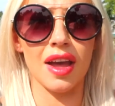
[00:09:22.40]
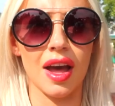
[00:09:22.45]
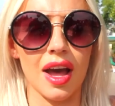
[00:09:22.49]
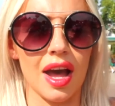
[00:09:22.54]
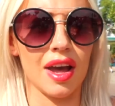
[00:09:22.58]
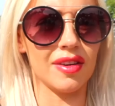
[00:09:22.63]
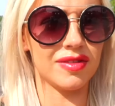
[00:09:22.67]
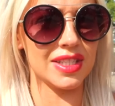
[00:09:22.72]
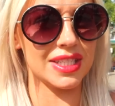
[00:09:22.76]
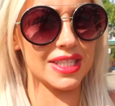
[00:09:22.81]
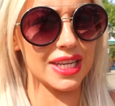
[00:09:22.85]

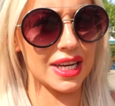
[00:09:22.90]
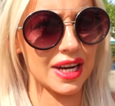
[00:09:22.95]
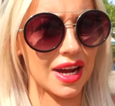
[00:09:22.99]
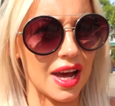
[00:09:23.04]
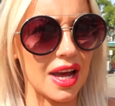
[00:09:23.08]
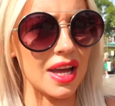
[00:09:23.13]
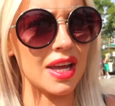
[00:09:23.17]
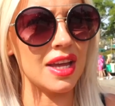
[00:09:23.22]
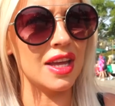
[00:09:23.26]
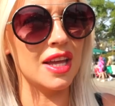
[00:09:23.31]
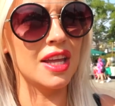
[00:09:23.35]
after
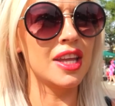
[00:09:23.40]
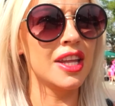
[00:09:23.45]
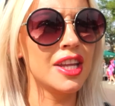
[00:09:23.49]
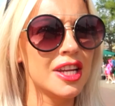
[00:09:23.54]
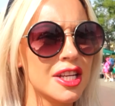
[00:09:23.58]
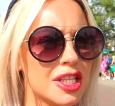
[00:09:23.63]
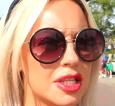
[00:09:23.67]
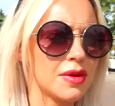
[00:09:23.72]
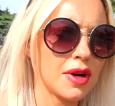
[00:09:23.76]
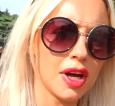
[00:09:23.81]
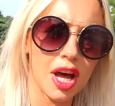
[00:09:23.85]
dinner,
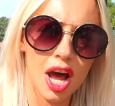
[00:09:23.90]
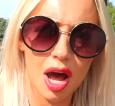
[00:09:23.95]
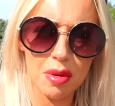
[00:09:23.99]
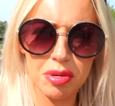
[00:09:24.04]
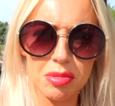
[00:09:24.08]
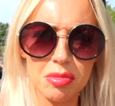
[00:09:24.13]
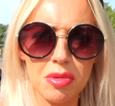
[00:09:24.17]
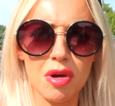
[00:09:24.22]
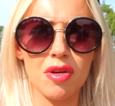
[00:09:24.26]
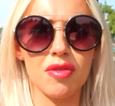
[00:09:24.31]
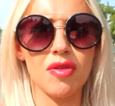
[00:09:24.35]
do a
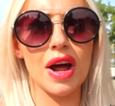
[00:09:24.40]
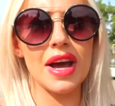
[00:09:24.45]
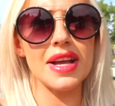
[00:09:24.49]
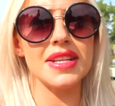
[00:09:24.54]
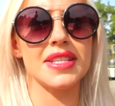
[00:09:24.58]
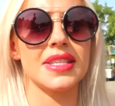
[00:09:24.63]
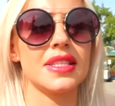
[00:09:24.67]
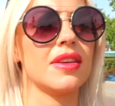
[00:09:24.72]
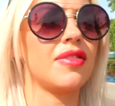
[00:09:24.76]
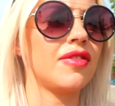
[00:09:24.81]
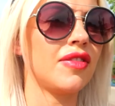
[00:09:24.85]
couple more
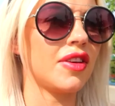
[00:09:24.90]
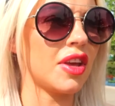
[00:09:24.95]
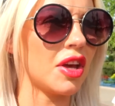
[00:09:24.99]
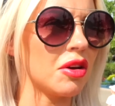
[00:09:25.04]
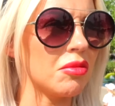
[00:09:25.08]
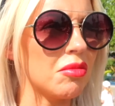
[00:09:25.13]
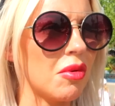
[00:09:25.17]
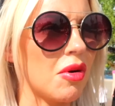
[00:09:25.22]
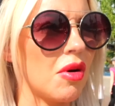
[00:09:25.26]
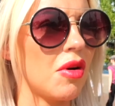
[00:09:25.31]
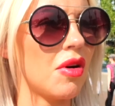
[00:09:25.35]
rides. There's a
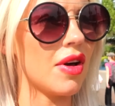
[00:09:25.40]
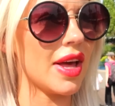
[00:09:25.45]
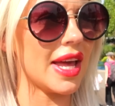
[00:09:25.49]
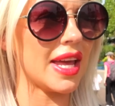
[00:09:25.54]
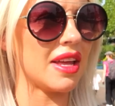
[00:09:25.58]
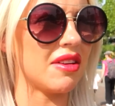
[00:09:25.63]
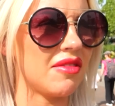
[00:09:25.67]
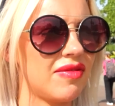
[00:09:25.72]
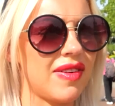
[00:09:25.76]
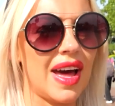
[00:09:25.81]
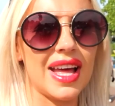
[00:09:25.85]
few more
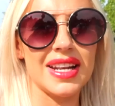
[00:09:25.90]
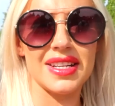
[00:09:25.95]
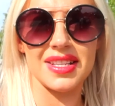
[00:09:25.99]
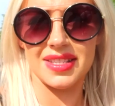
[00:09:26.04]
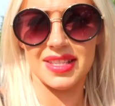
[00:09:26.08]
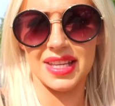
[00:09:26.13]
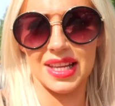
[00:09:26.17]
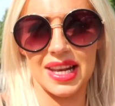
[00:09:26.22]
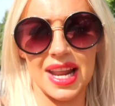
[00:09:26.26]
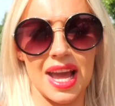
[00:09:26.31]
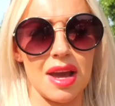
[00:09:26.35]
in
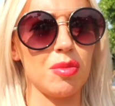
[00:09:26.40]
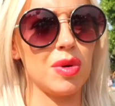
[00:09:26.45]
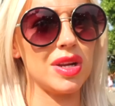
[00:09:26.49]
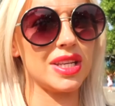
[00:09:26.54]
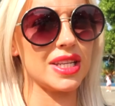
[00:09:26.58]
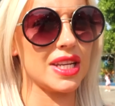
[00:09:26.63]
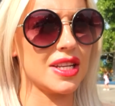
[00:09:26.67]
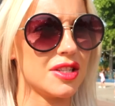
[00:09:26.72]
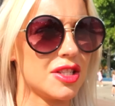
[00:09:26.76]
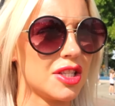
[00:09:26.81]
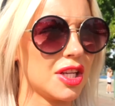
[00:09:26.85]
Fantasyland we
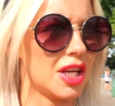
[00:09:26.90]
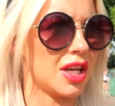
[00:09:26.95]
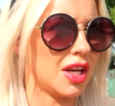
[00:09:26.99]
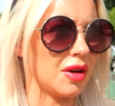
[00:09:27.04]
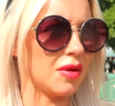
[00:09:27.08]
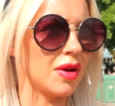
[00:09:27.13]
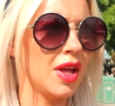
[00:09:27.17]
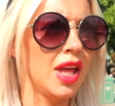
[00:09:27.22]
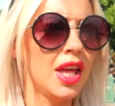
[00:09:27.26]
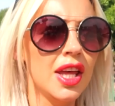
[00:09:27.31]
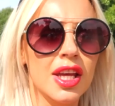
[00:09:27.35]
didn't
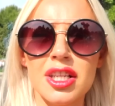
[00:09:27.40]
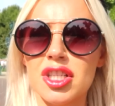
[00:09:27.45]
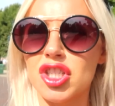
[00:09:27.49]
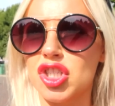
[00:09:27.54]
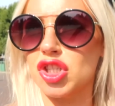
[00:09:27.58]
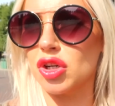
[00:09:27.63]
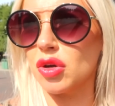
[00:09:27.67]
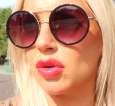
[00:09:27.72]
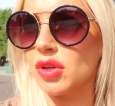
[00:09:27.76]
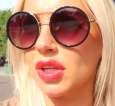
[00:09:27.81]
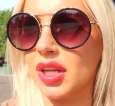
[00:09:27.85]
do.
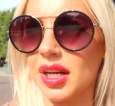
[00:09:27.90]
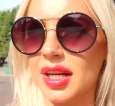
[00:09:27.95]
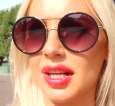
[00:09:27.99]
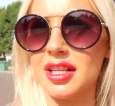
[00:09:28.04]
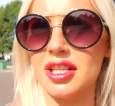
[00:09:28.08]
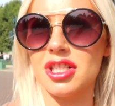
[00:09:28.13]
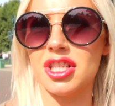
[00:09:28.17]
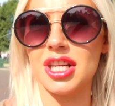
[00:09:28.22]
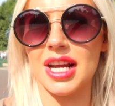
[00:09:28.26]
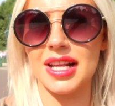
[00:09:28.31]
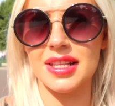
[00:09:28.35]
Jordan
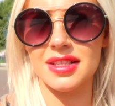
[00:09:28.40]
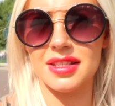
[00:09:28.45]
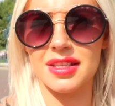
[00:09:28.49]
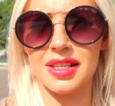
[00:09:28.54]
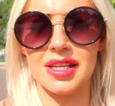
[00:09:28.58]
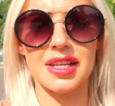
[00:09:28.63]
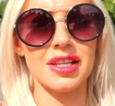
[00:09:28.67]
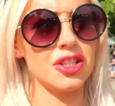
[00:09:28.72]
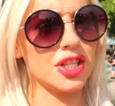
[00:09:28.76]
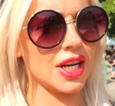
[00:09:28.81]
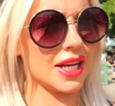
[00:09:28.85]
and
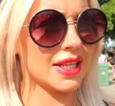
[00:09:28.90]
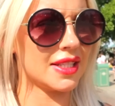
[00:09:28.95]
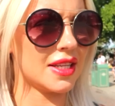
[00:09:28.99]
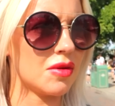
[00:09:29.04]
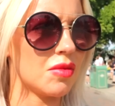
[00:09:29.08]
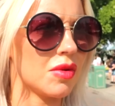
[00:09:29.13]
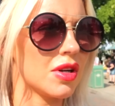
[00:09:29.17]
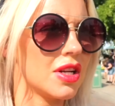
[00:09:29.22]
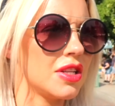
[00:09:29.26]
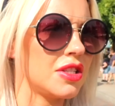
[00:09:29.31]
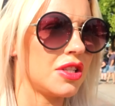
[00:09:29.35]
Jensen and Jessie
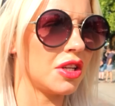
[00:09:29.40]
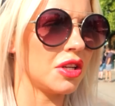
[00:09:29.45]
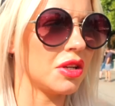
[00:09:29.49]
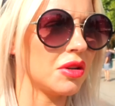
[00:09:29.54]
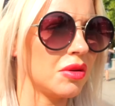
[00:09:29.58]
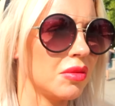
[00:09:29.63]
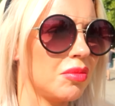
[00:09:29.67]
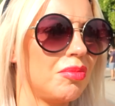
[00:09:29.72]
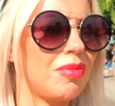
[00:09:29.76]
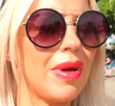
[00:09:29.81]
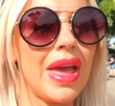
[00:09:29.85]
want to
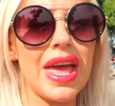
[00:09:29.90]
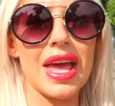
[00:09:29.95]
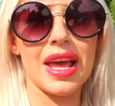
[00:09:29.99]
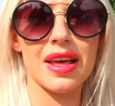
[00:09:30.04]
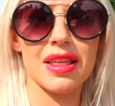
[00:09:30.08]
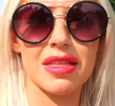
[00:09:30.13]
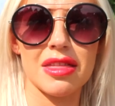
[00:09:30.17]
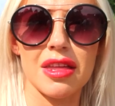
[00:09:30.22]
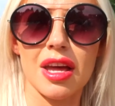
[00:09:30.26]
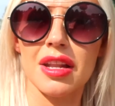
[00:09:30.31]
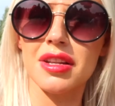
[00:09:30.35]
do Big
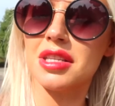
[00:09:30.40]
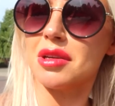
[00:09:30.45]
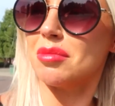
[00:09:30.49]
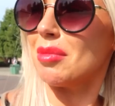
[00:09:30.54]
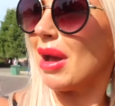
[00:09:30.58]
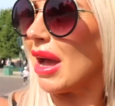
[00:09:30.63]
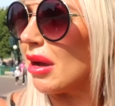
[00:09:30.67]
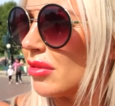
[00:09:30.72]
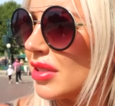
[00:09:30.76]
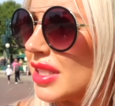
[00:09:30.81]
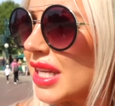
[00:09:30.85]
Thunder
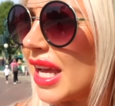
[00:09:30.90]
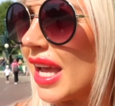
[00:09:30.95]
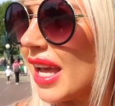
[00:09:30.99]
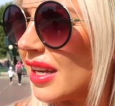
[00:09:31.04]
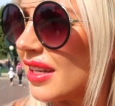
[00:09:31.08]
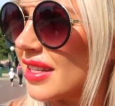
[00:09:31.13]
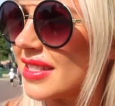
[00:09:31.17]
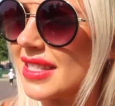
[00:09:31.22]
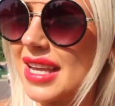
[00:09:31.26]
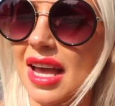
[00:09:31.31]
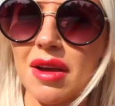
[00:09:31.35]

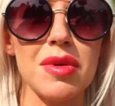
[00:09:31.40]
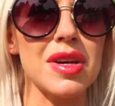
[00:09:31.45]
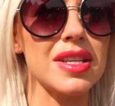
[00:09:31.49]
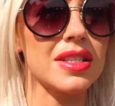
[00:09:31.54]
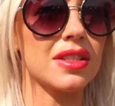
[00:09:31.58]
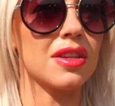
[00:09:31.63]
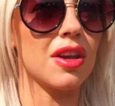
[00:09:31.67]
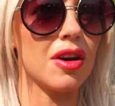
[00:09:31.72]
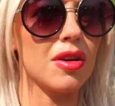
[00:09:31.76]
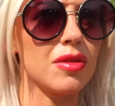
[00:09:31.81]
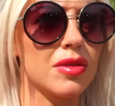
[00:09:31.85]
Mountain, is that what
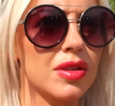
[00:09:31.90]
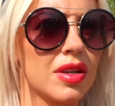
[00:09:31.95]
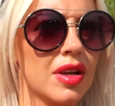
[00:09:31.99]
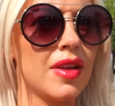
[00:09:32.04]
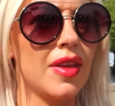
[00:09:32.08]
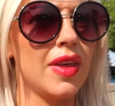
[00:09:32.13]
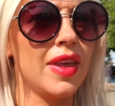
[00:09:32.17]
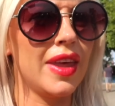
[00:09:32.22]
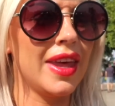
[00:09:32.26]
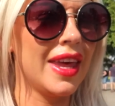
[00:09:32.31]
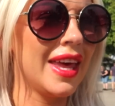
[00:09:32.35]
it's called?
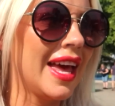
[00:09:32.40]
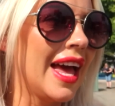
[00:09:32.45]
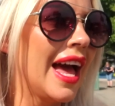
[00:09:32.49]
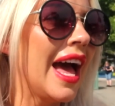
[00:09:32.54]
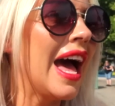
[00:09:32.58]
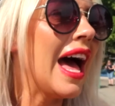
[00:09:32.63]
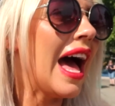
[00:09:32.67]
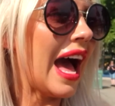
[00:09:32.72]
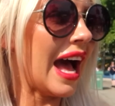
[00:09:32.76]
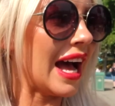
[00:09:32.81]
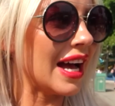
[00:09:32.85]

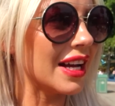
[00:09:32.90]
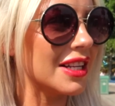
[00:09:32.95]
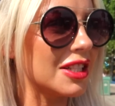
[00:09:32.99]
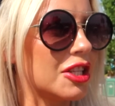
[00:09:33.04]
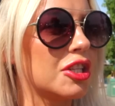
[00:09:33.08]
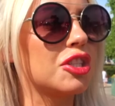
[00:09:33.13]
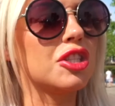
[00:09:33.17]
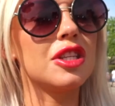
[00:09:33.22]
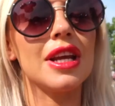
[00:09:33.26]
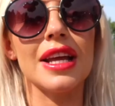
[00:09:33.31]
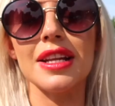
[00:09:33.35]
And
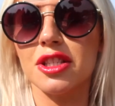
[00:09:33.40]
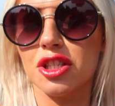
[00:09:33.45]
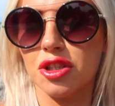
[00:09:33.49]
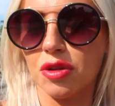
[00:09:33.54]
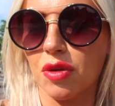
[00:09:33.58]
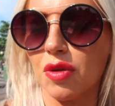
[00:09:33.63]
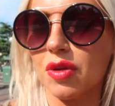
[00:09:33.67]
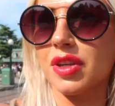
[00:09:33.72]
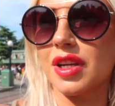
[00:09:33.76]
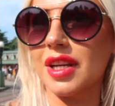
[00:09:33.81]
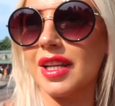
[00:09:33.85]
then
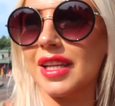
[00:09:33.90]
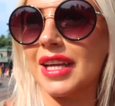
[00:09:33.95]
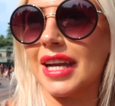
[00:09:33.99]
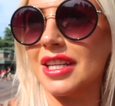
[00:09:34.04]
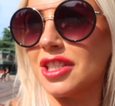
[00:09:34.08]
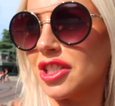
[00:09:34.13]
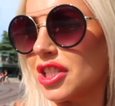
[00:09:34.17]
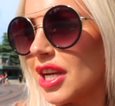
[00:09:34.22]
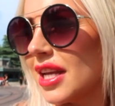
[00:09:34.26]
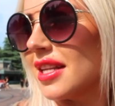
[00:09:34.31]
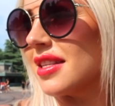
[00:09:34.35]
Jordan
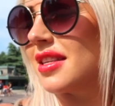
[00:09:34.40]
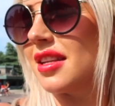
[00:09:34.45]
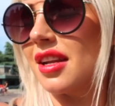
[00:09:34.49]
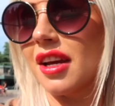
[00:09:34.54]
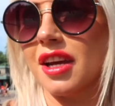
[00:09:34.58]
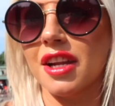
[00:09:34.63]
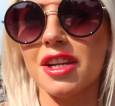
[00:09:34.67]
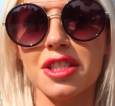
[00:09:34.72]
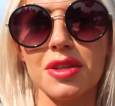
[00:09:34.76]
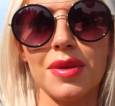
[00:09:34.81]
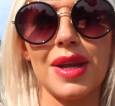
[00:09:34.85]
and Jensen are going to